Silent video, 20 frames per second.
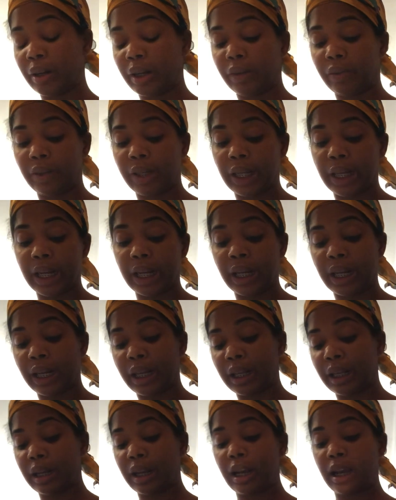in the
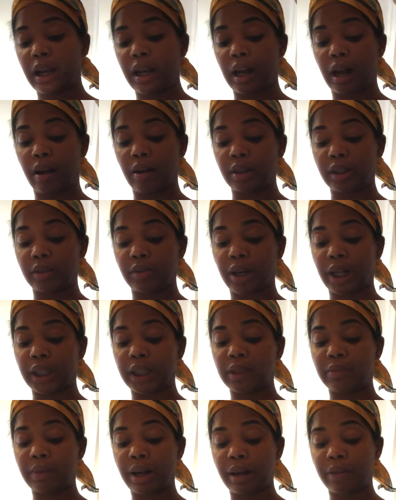beginning I was
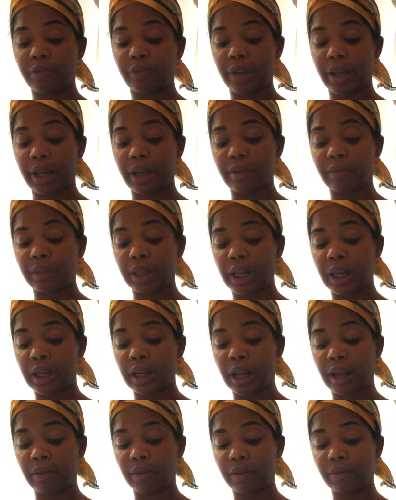watching my family
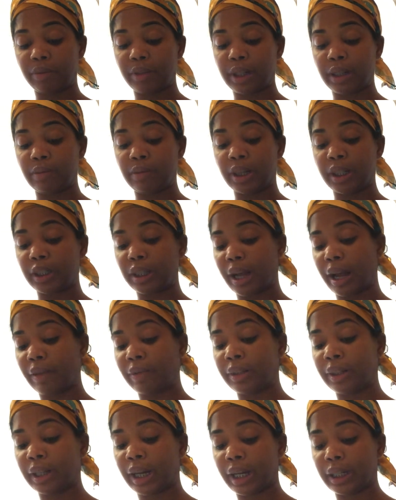they were pretty much
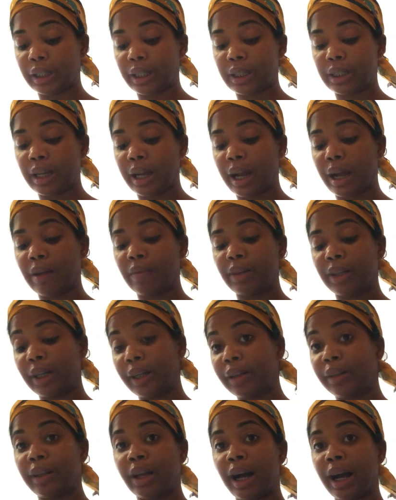having like the time of
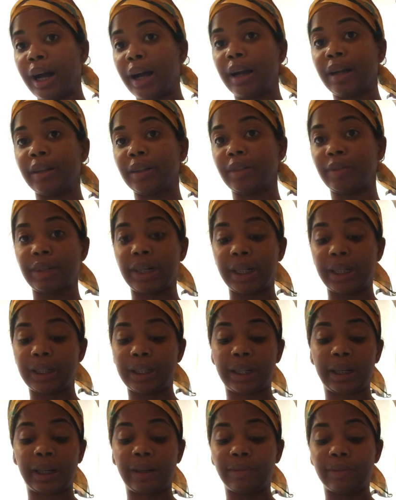their lives what it
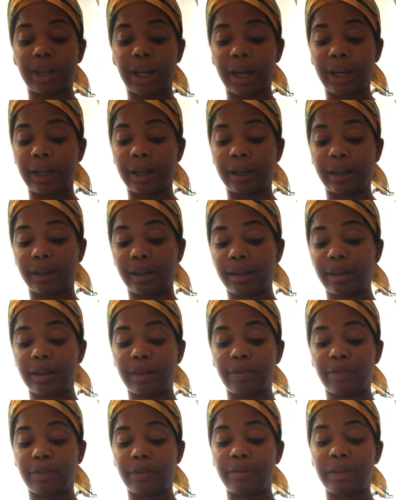seemed like
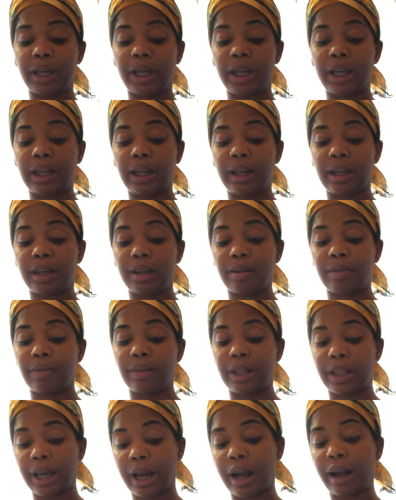for me
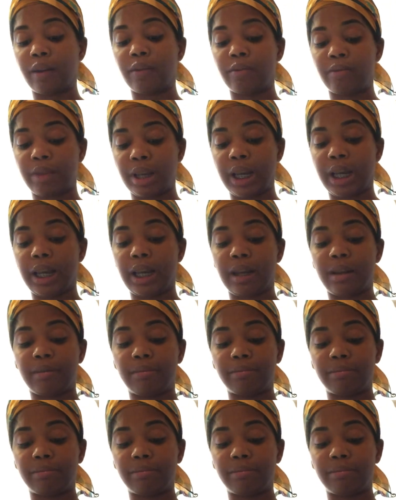without me